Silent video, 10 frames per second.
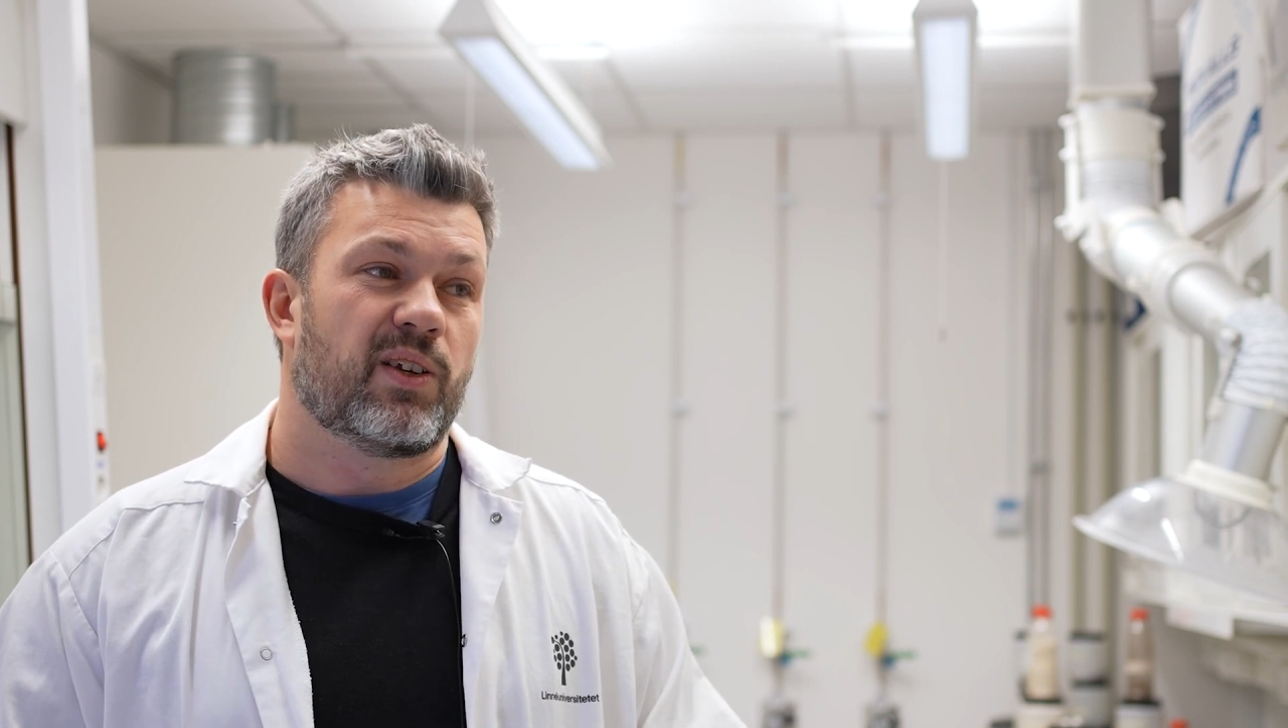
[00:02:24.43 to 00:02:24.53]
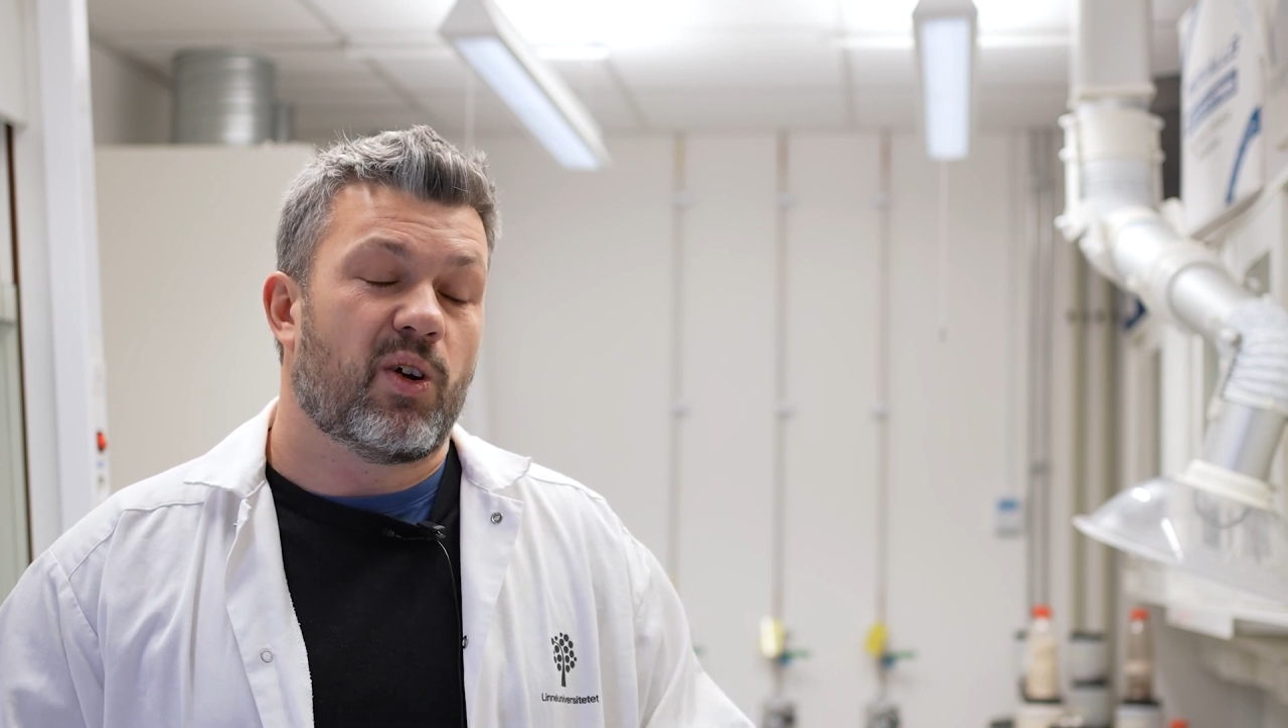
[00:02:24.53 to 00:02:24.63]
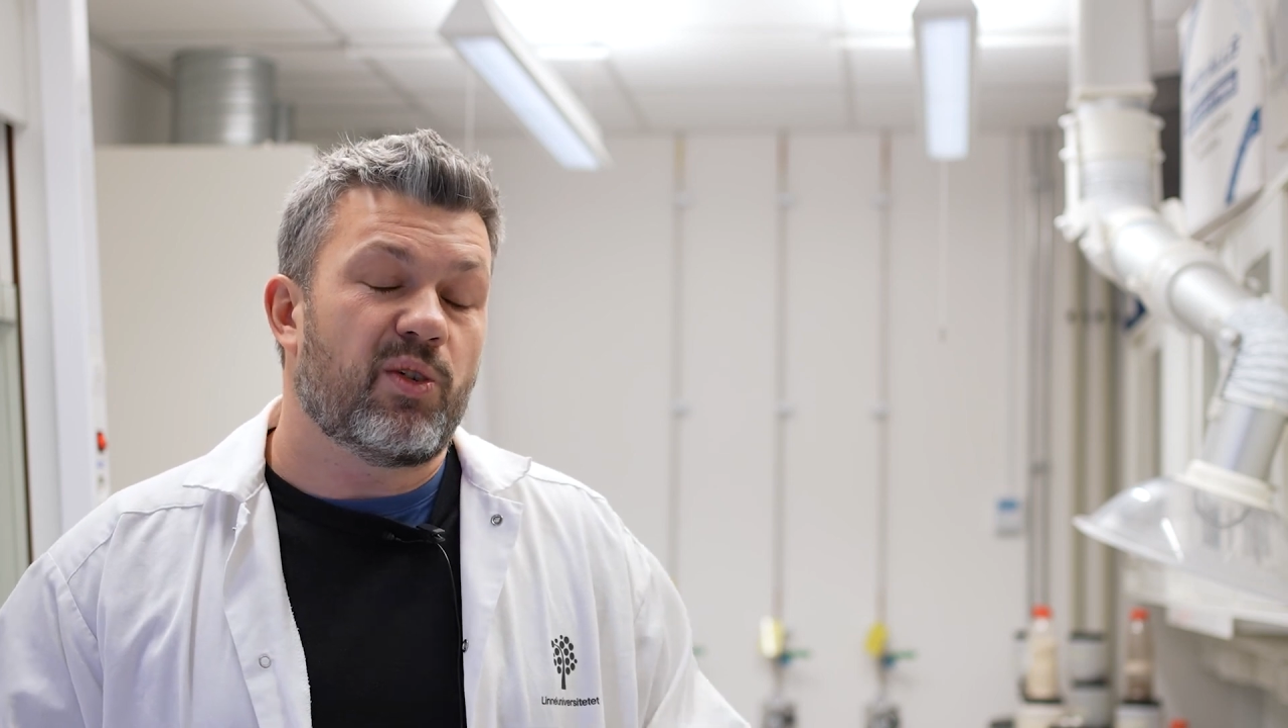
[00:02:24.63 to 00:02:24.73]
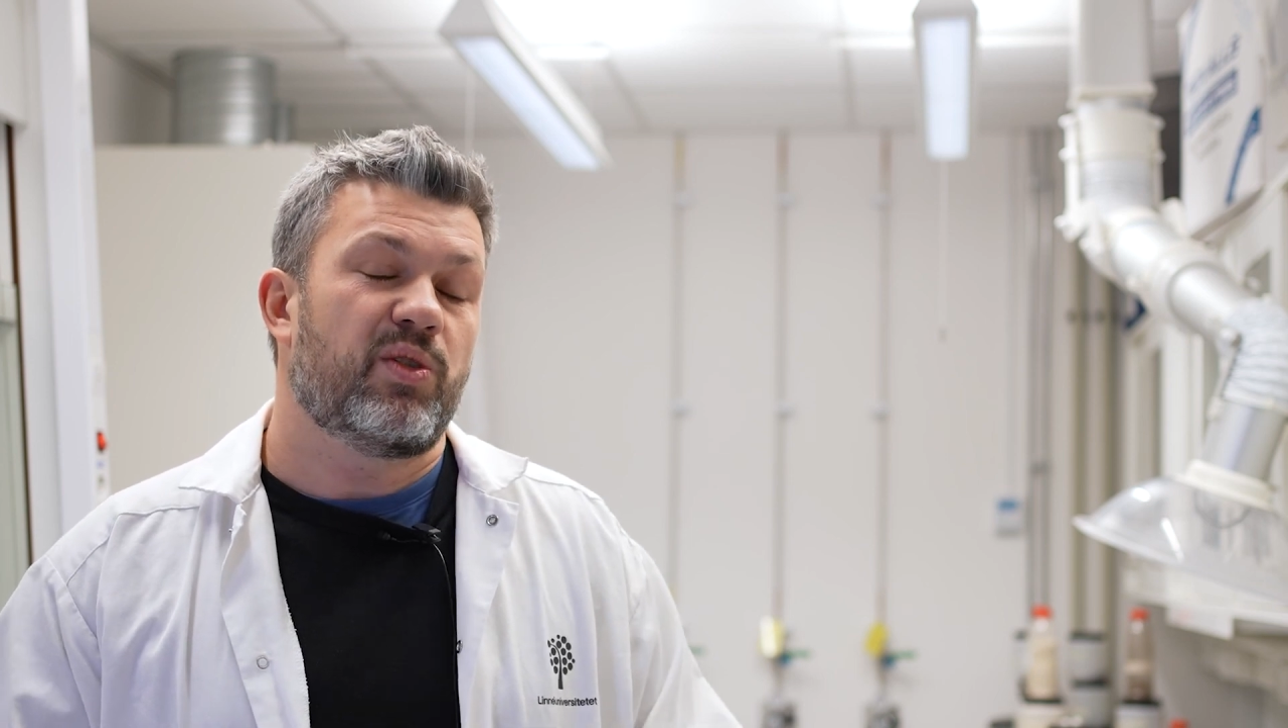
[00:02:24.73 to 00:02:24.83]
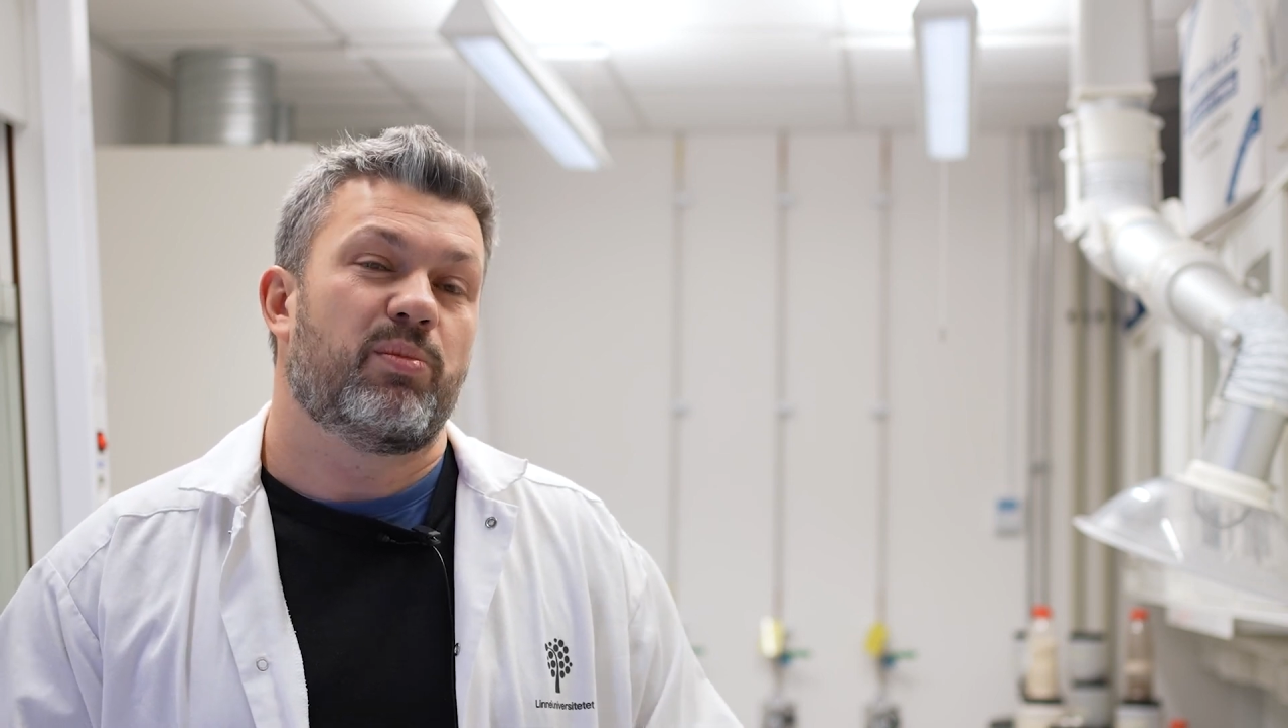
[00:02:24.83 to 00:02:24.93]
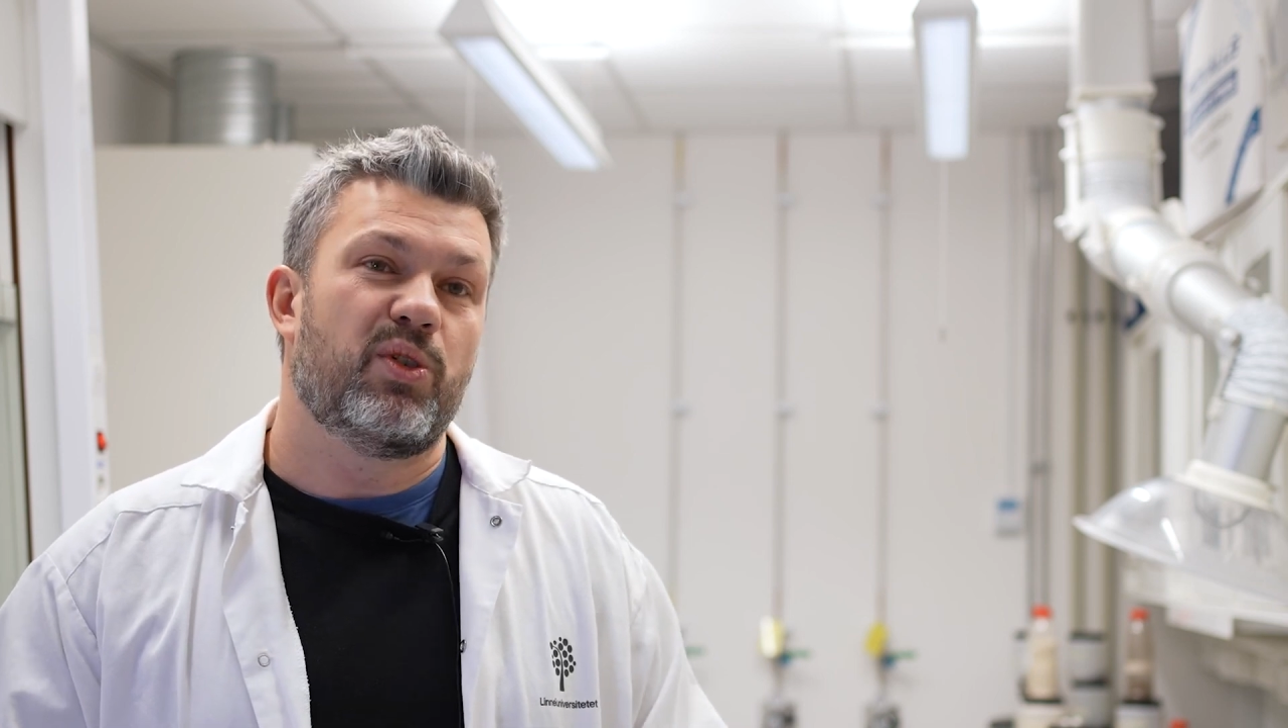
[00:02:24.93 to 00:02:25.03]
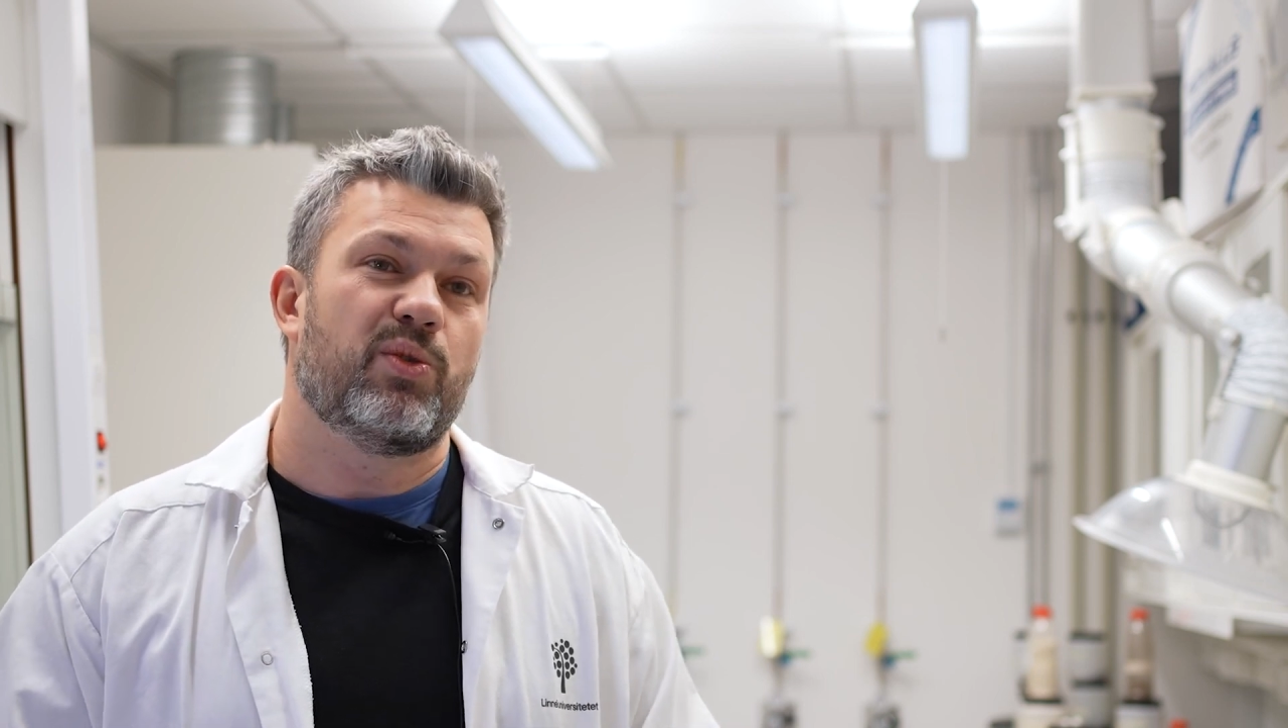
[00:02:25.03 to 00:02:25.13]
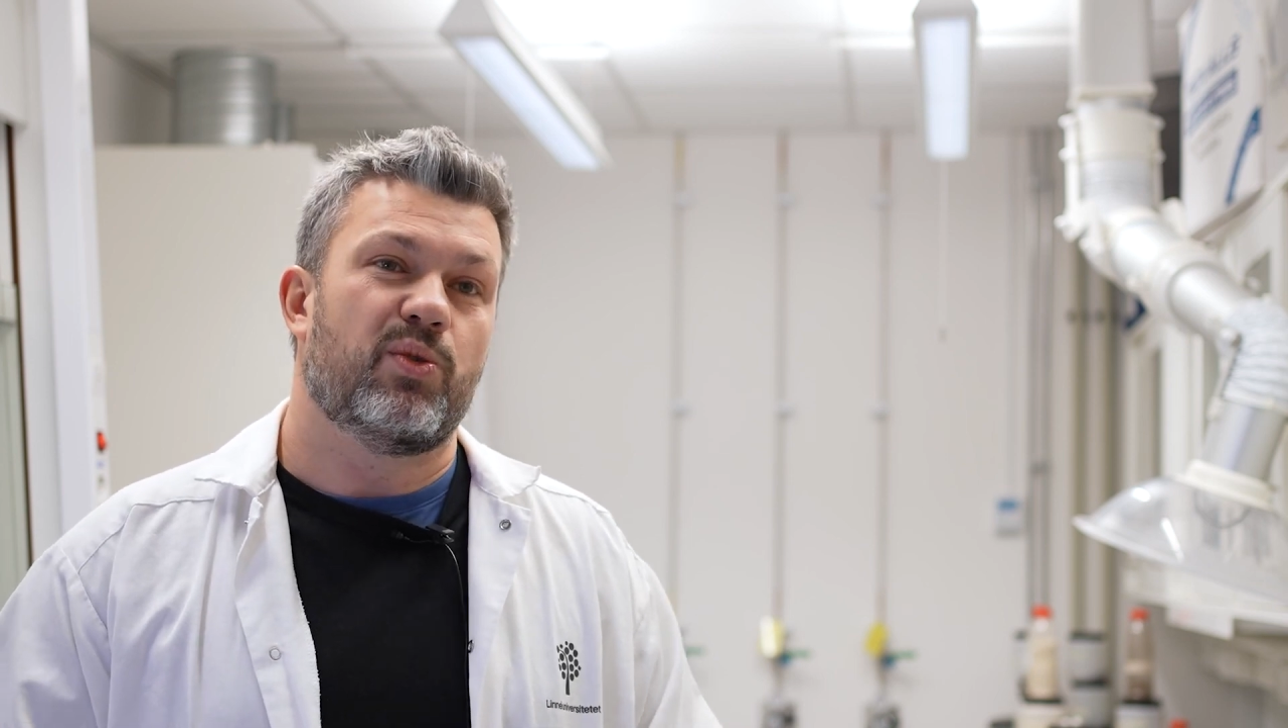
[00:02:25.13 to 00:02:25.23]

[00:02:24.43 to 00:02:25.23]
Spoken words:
contribute